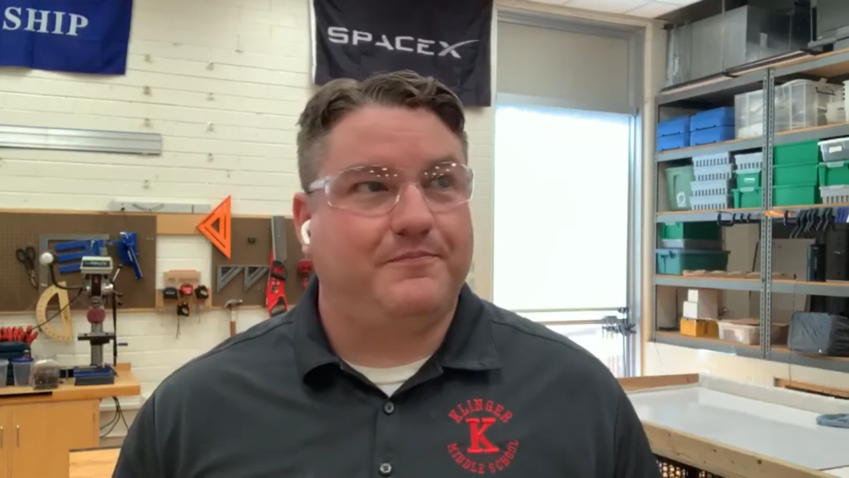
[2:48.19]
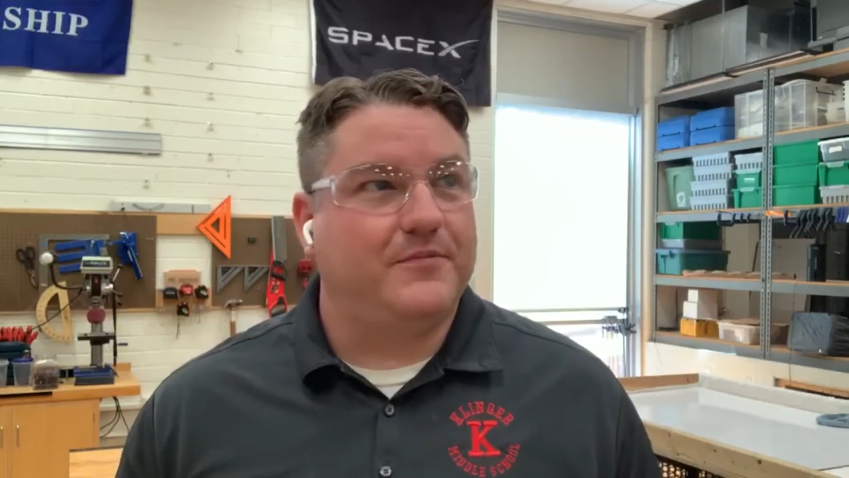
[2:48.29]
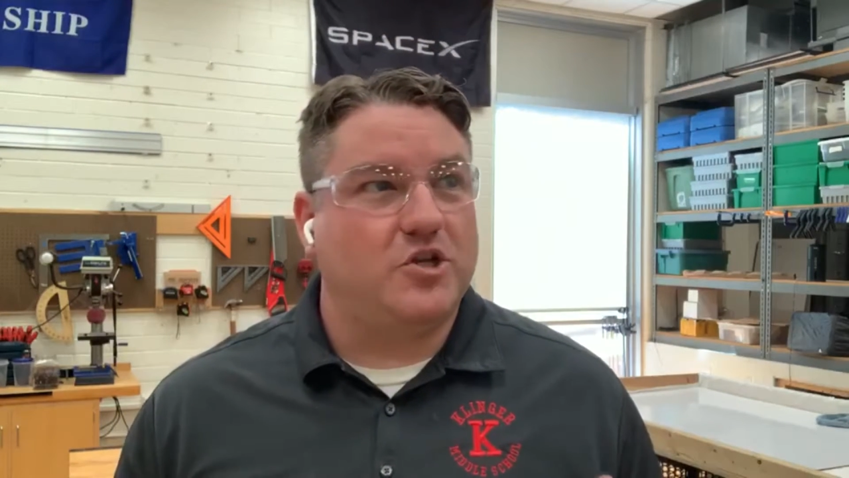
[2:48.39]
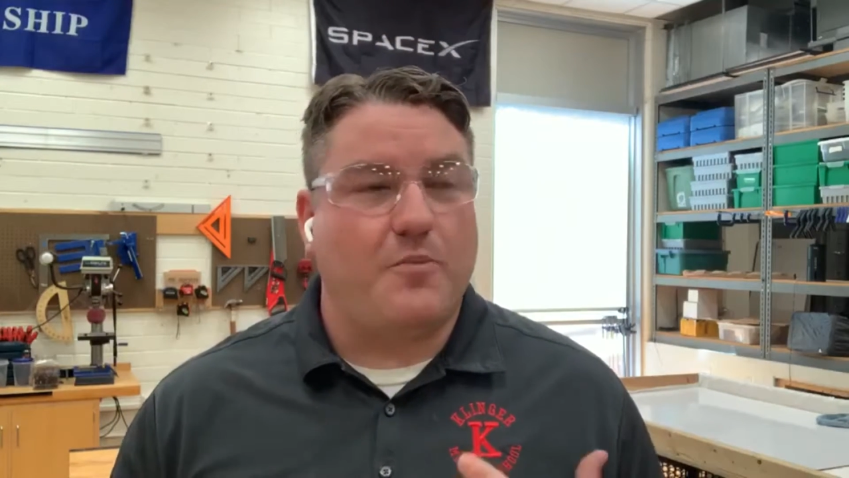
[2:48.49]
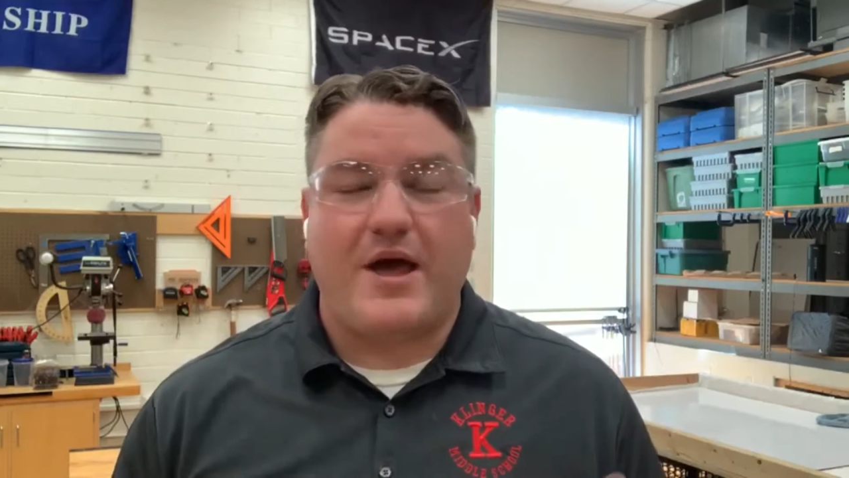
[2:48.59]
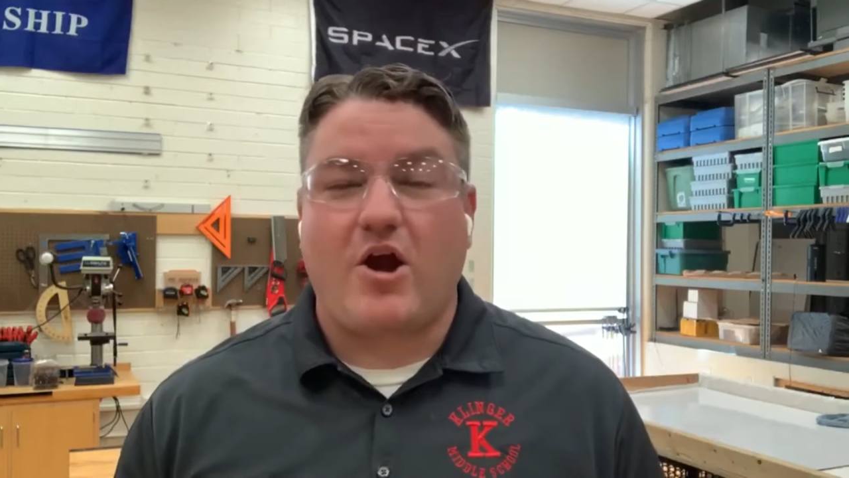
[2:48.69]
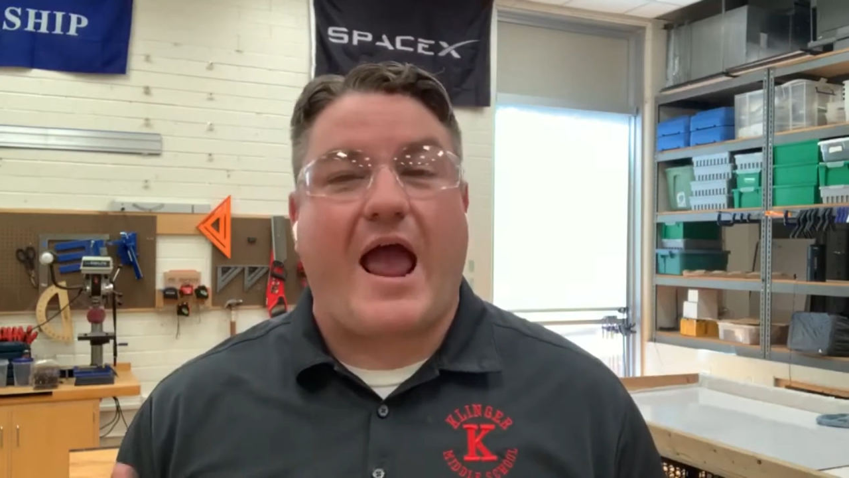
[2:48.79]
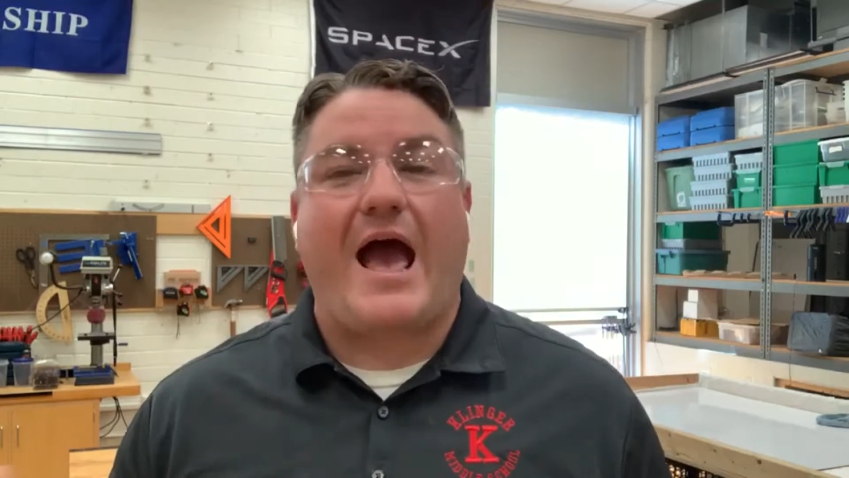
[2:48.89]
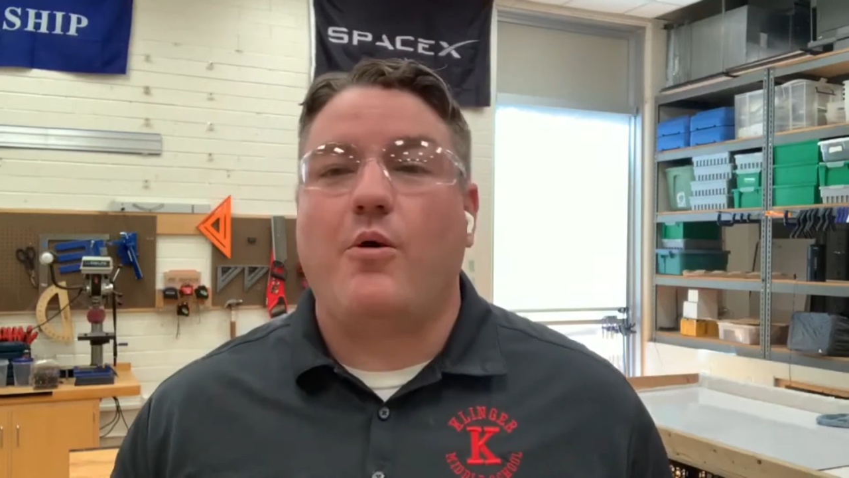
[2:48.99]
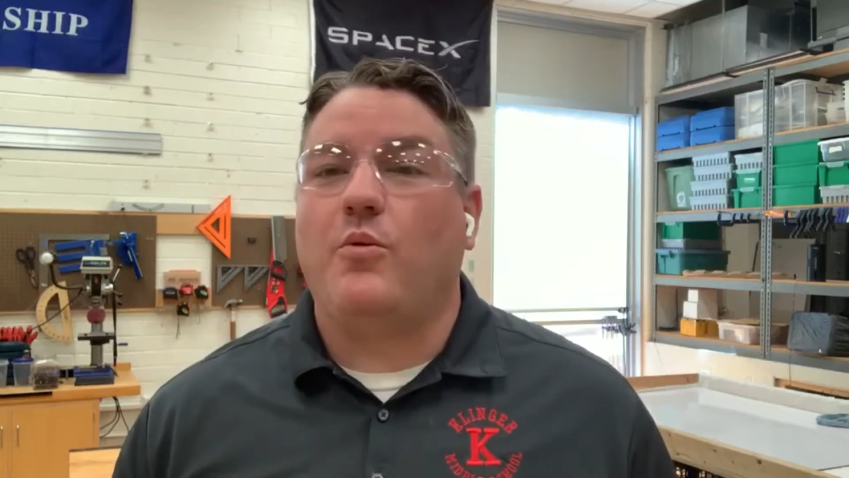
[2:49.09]
no matter
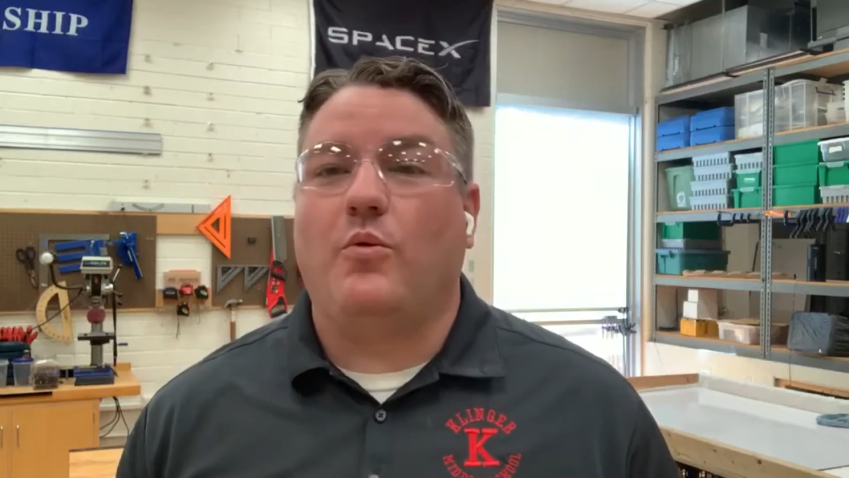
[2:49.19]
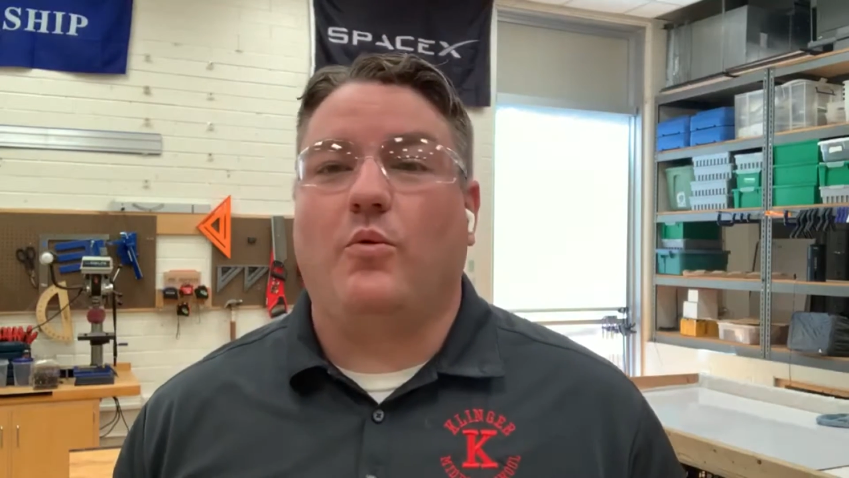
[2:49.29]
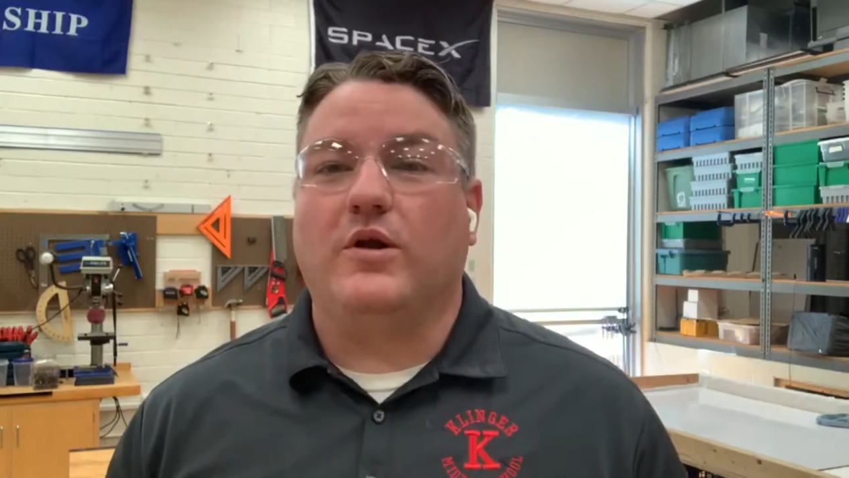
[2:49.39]
how we're